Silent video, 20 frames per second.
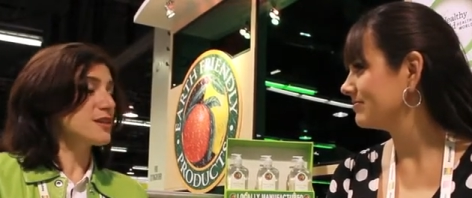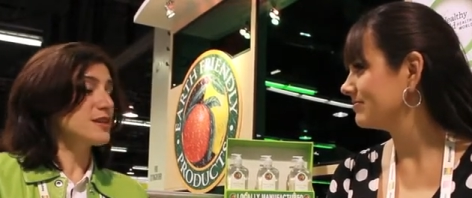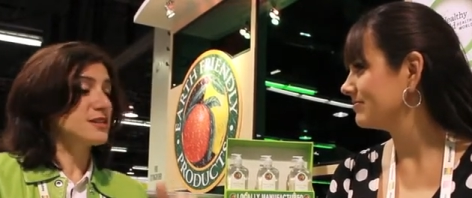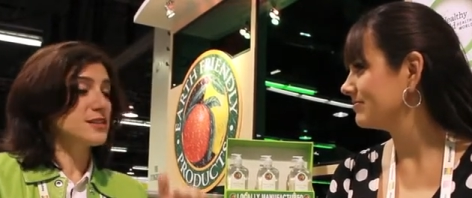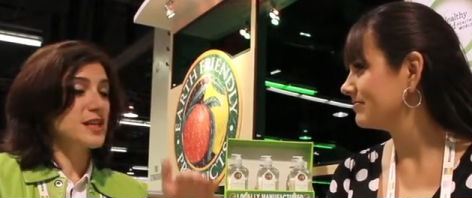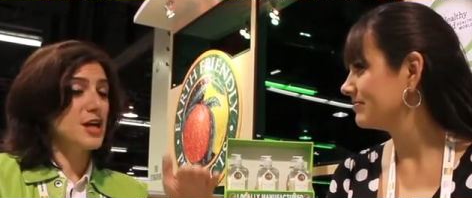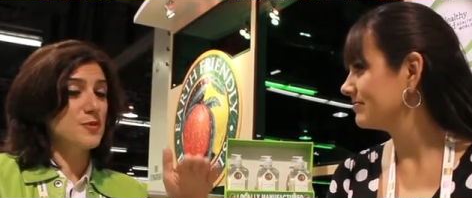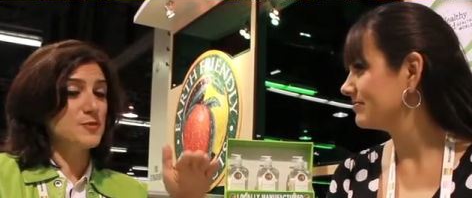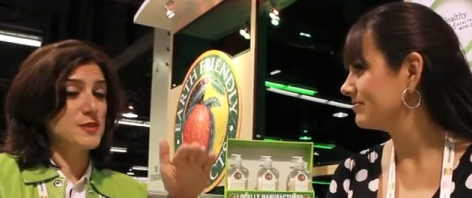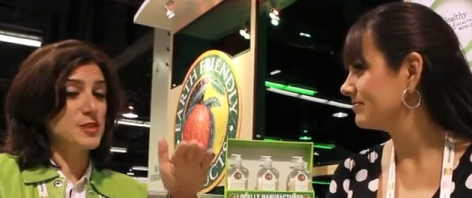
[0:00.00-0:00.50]
Speaker 1: This
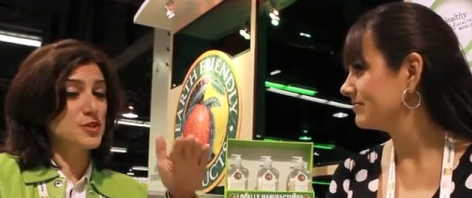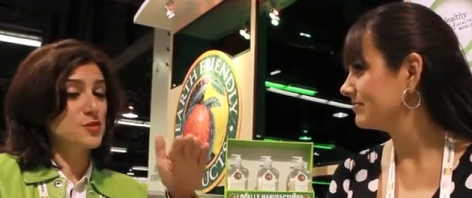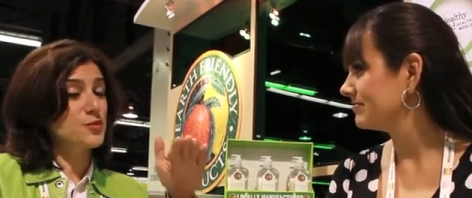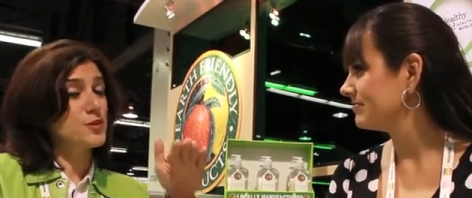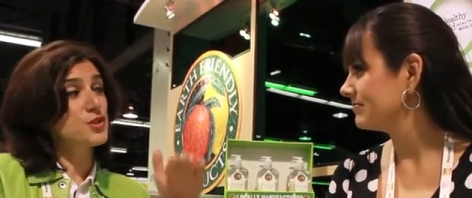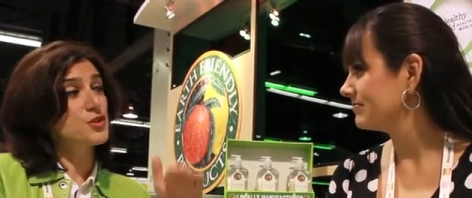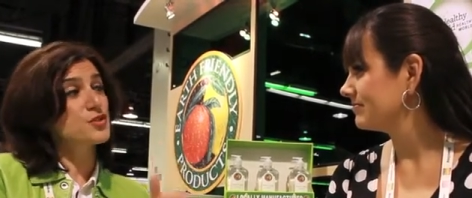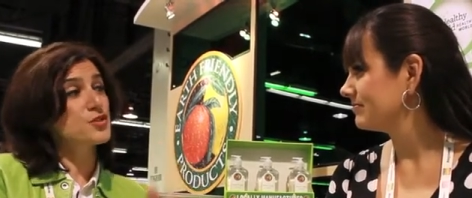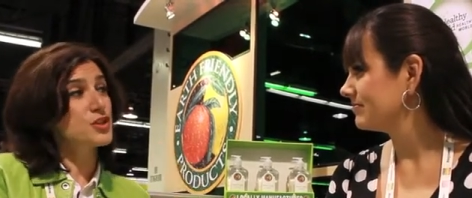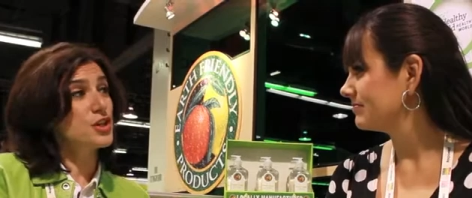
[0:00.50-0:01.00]
helps us
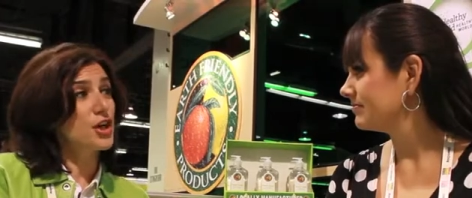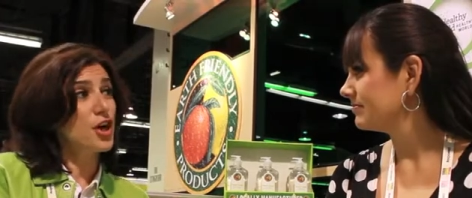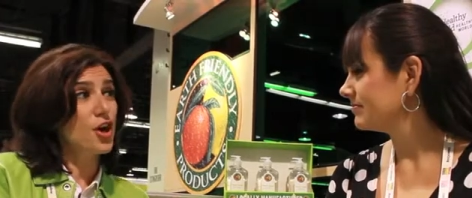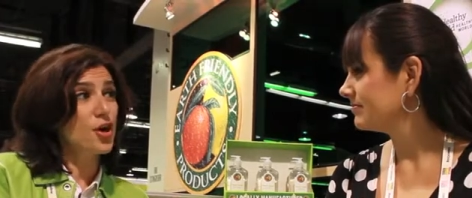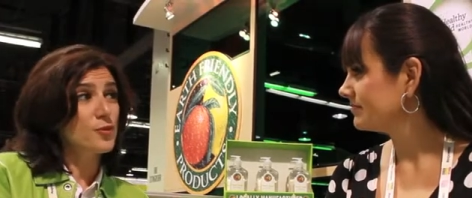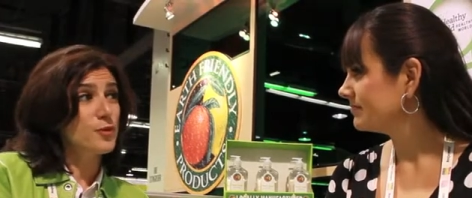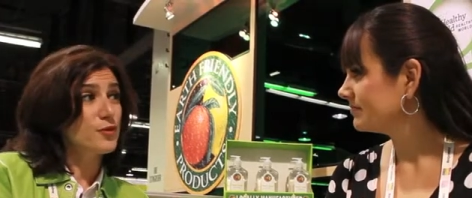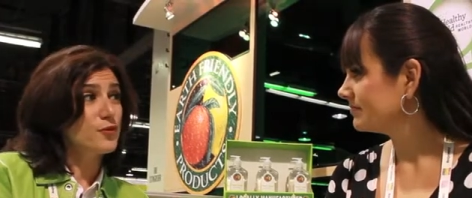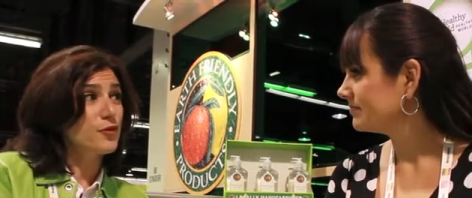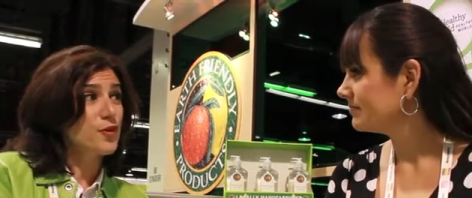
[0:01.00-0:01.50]
reduce our
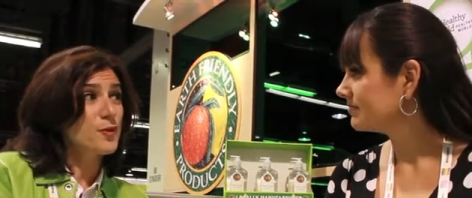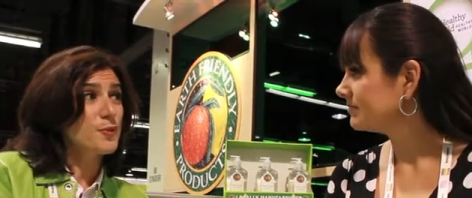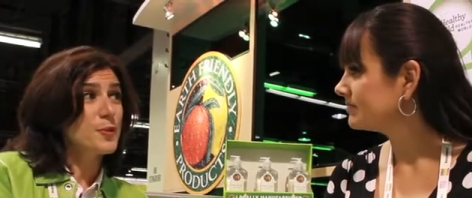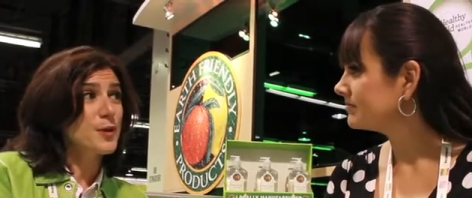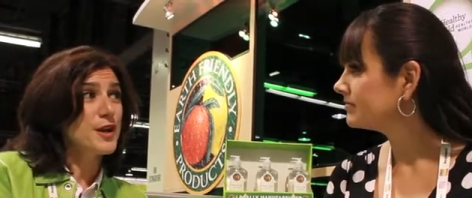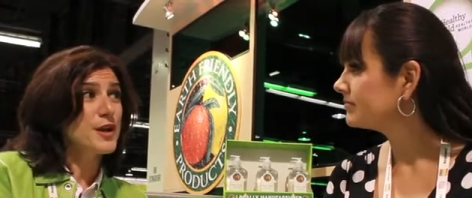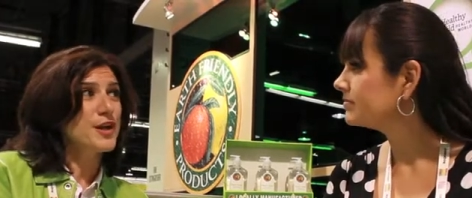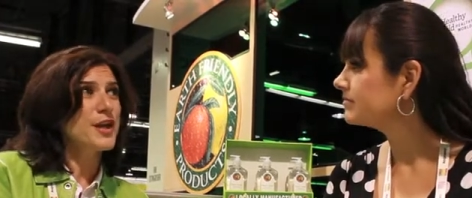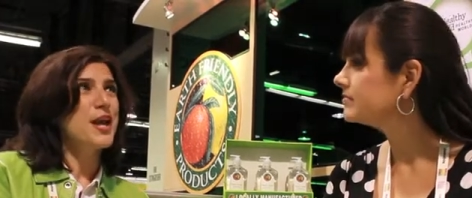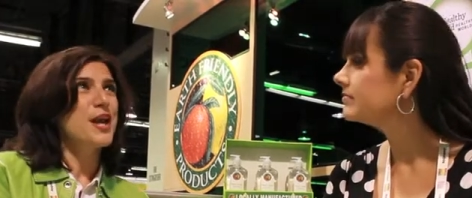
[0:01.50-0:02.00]
carbon
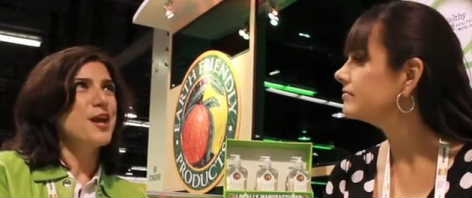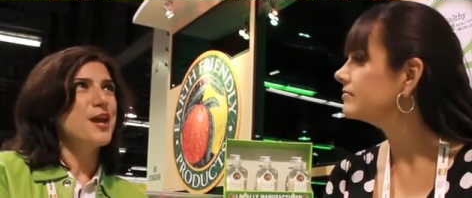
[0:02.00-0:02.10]
footprint,